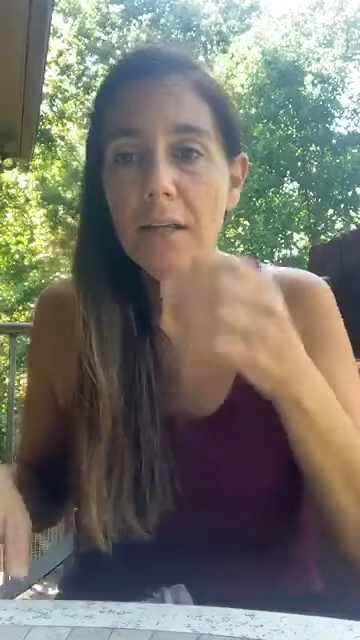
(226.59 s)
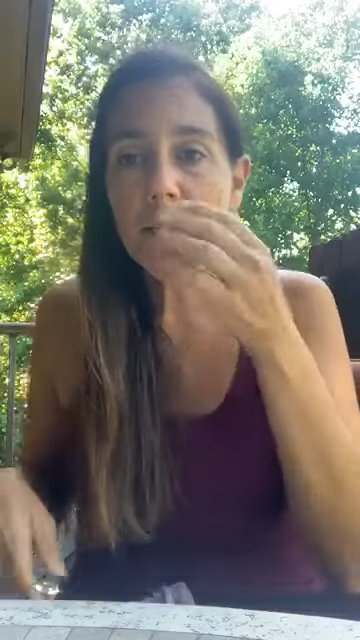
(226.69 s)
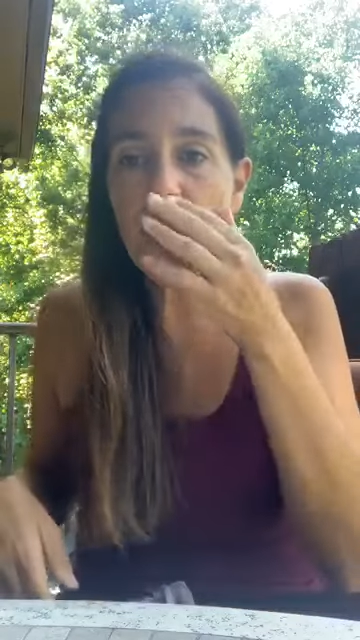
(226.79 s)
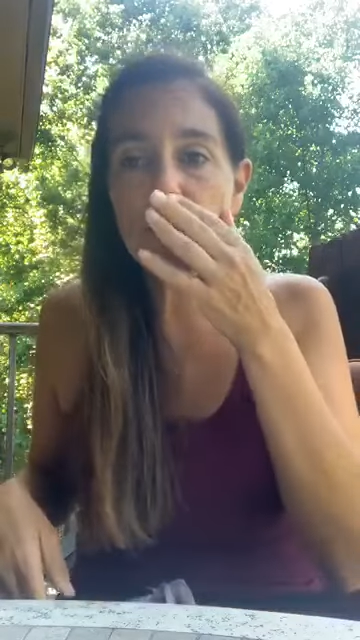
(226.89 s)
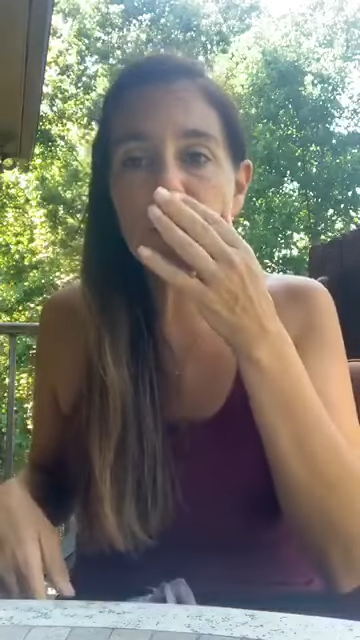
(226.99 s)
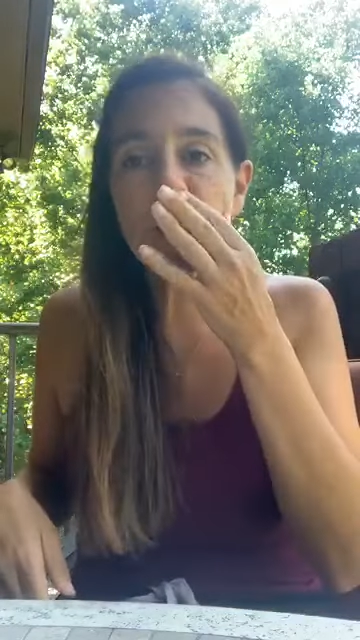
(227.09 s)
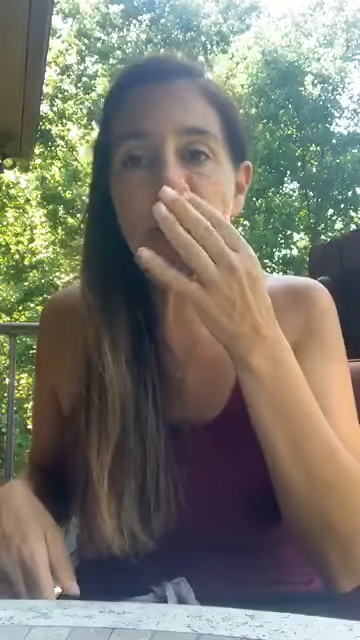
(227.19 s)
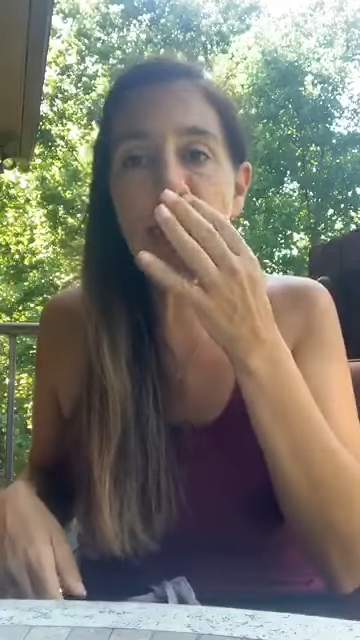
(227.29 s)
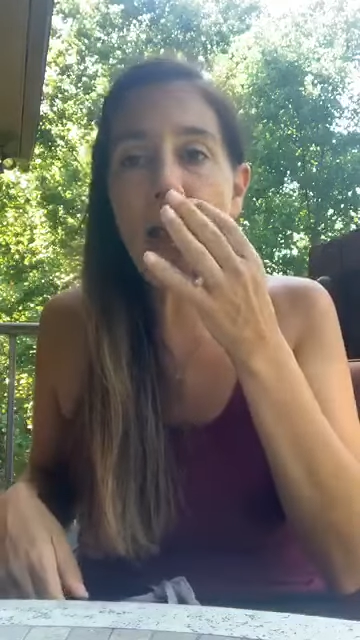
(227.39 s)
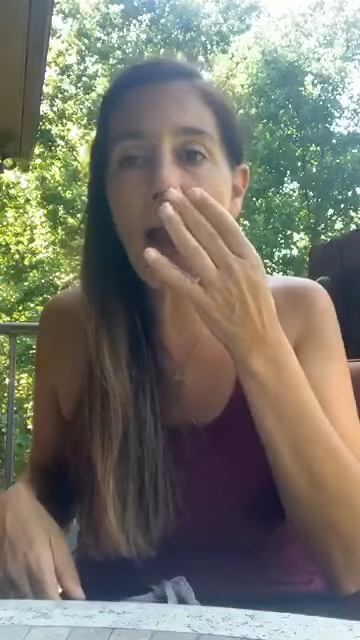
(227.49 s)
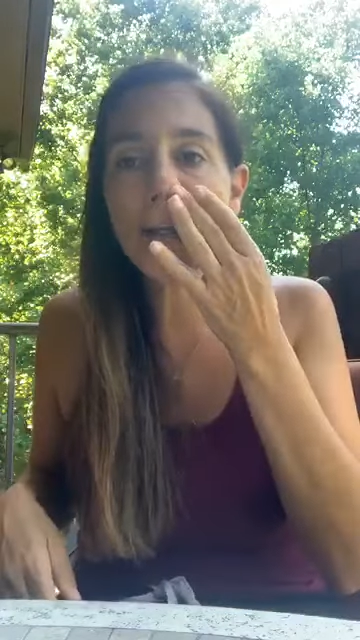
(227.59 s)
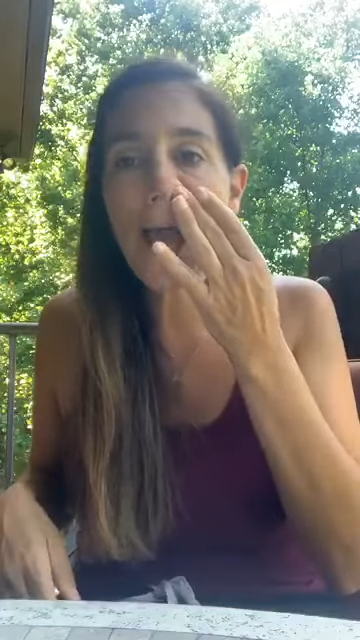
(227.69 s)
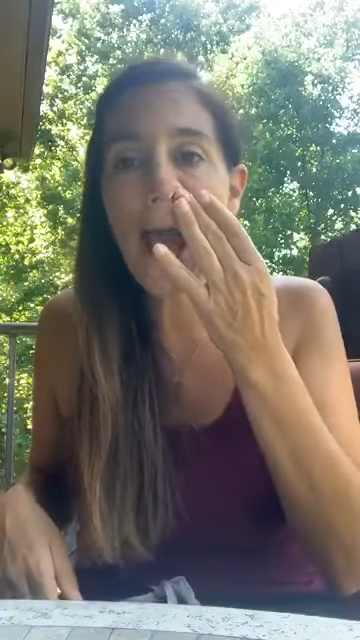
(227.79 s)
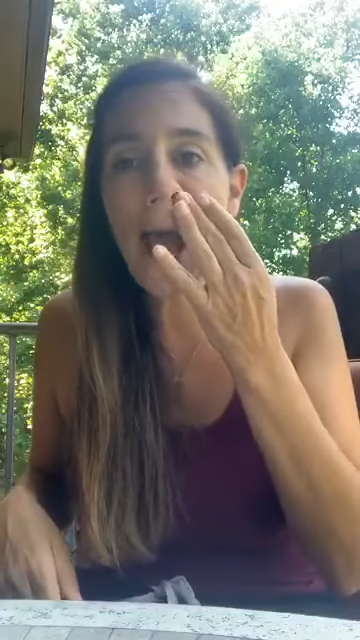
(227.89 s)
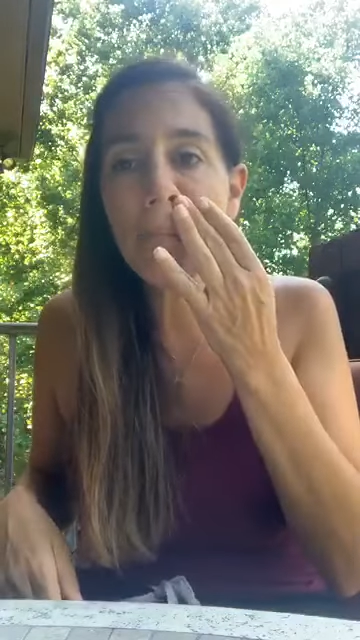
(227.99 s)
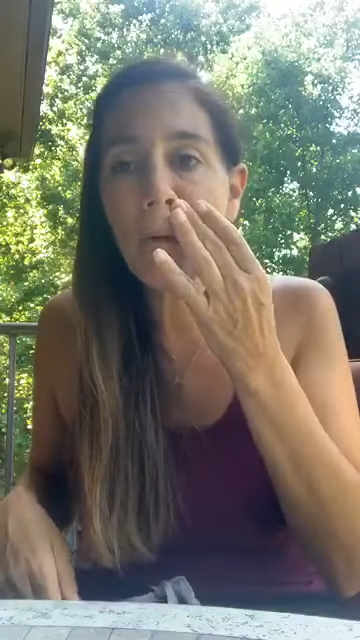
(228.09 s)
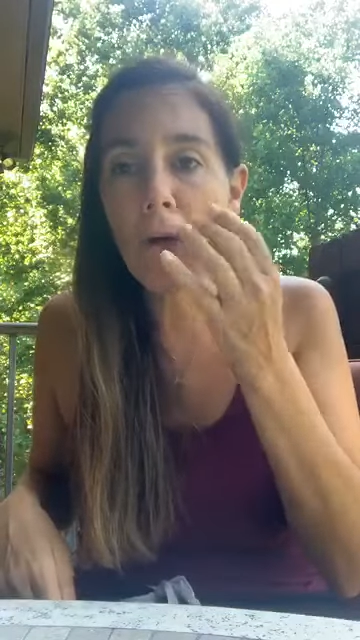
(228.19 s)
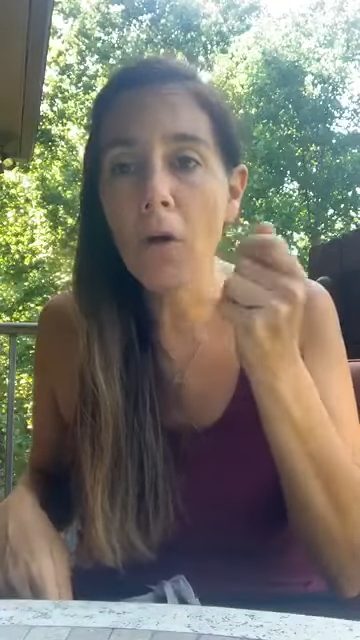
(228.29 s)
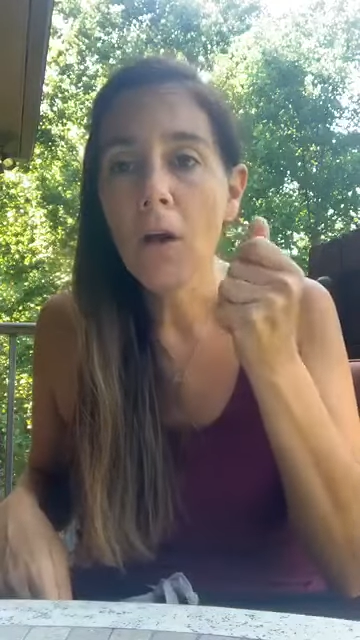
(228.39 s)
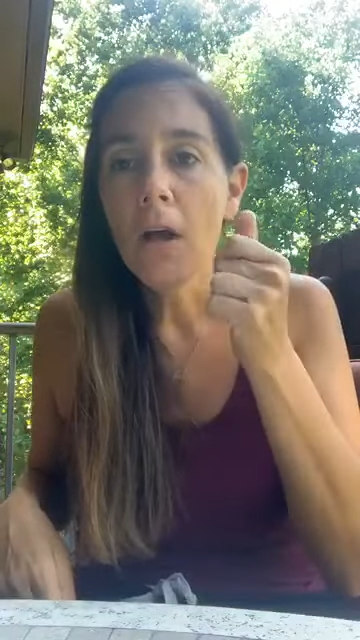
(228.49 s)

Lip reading: yesterday on Apple.